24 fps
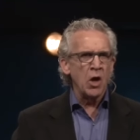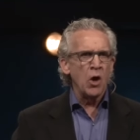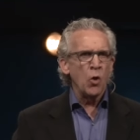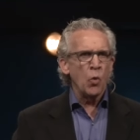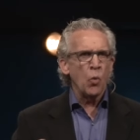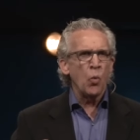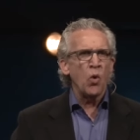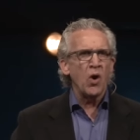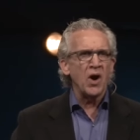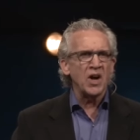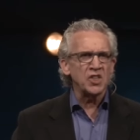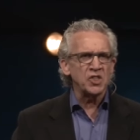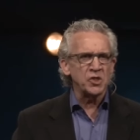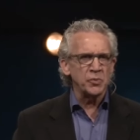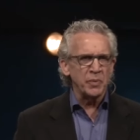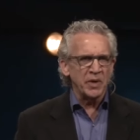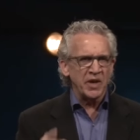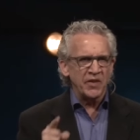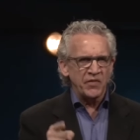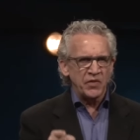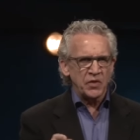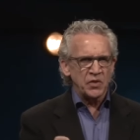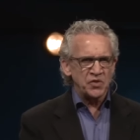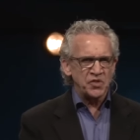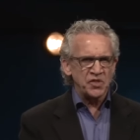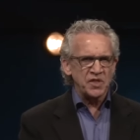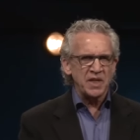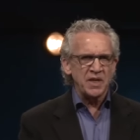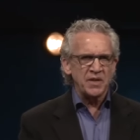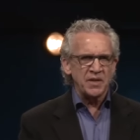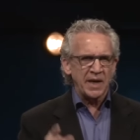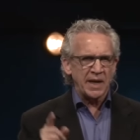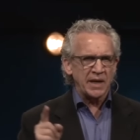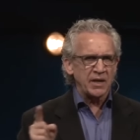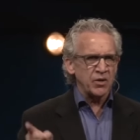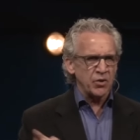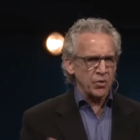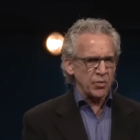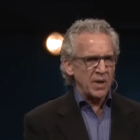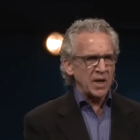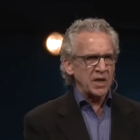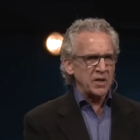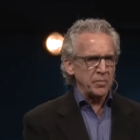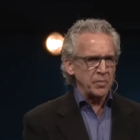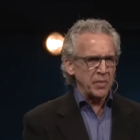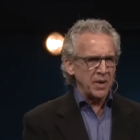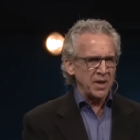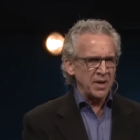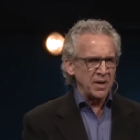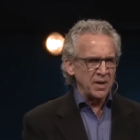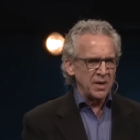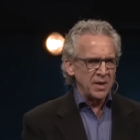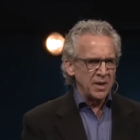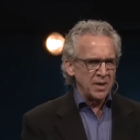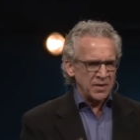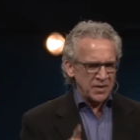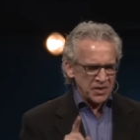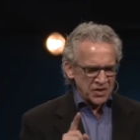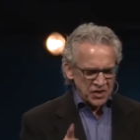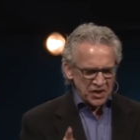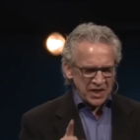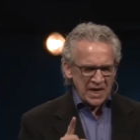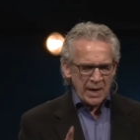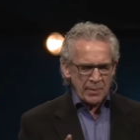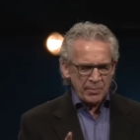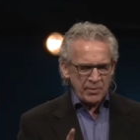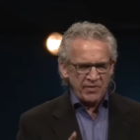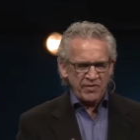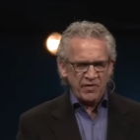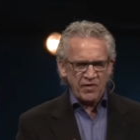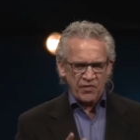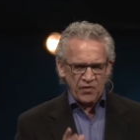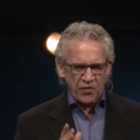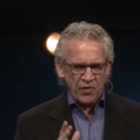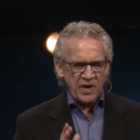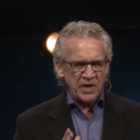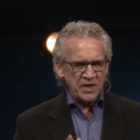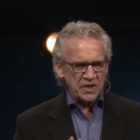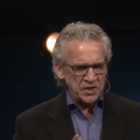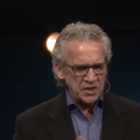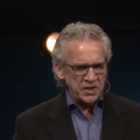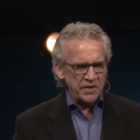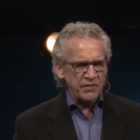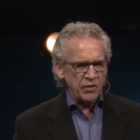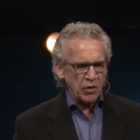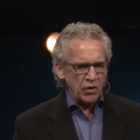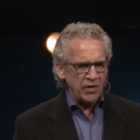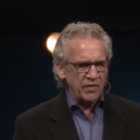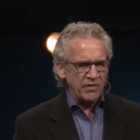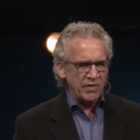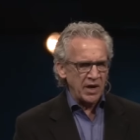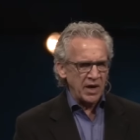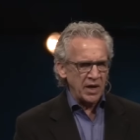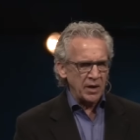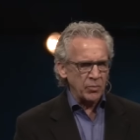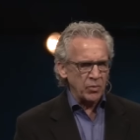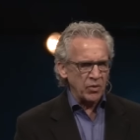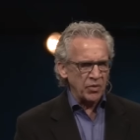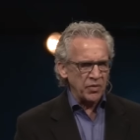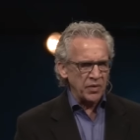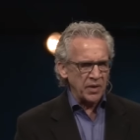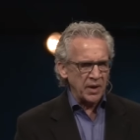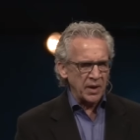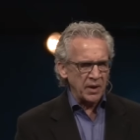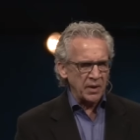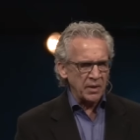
Watch me. If you see that, correct me. The slap of a friend is a very valuable thing.